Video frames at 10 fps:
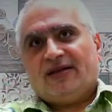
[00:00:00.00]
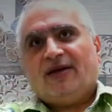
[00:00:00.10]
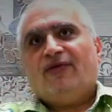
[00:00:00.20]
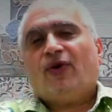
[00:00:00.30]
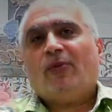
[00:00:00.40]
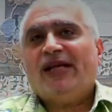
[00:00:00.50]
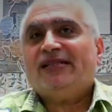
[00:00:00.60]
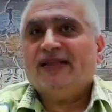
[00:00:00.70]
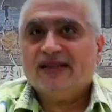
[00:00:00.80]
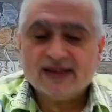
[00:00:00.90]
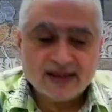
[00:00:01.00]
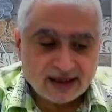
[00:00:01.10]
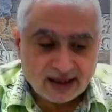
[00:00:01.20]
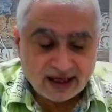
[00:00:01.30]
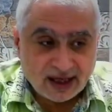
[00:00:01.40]
blessings.
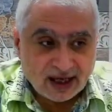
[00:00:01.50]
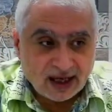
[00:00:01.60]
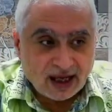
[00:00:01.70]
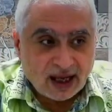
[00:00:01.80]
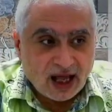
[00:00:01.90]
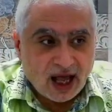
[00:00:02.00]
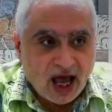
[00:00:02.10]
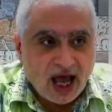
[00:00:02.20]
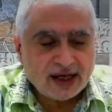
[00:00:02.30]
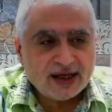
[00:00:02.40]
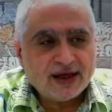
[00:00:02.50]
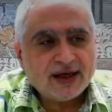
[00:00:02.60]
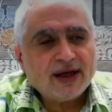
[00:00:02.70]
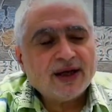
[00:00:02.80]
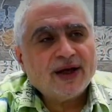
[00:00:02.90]
And
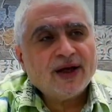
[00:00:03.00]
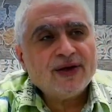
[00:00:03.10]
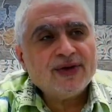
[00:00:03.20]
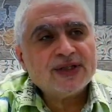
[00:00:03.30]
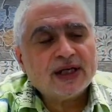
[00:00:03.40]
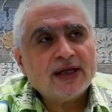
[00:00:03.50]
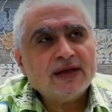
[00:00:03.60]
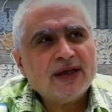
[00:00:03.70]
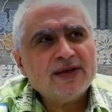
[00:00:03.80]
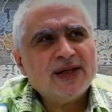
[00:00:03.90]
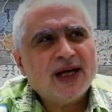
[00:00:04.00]
the secretary said,